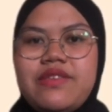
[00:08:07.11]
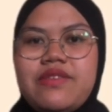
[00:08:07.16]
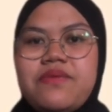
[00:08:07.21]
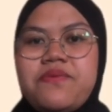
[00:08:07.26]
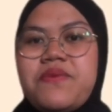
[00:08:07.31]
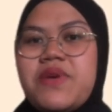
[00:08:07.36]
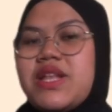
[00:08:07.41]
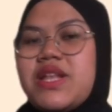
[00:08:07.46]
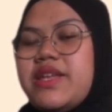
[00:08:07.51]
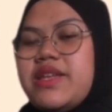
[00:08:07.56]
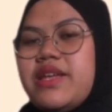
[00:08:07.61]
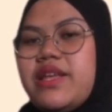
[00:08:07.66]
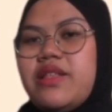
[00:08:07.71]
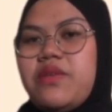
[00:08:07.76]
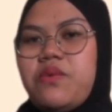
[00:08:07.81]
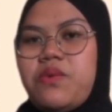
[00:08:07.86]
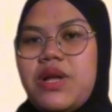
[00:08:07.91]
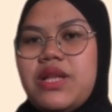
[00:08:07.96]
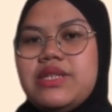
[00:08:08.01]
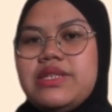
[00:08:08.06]
is
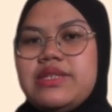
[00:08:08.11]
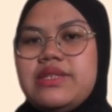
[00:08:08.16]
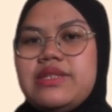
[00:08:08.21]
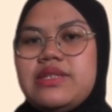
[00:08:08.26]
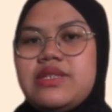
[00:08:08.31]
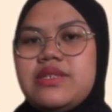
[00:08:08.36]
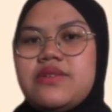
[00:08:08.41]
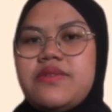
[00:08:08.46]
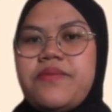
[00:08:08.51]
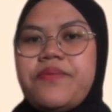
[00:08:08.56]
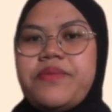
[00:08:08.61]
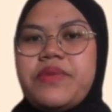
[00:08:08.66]
validated once.